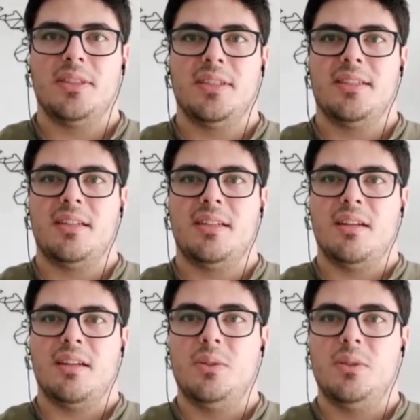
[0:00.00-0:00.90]
And
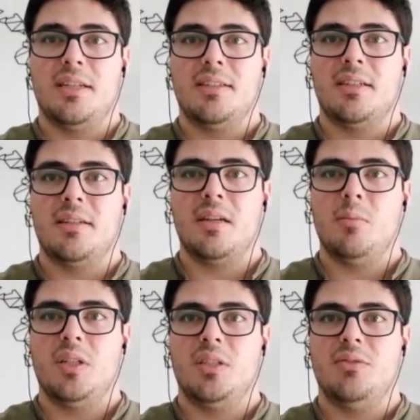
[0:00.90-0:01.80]
I would say that's a
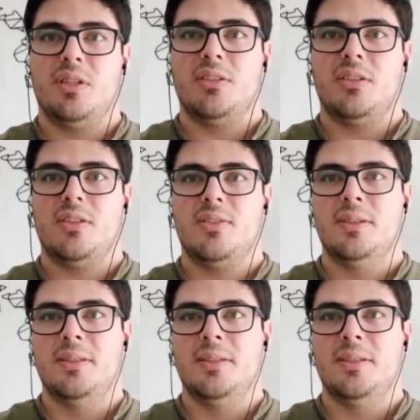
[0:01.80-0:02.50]
big differential.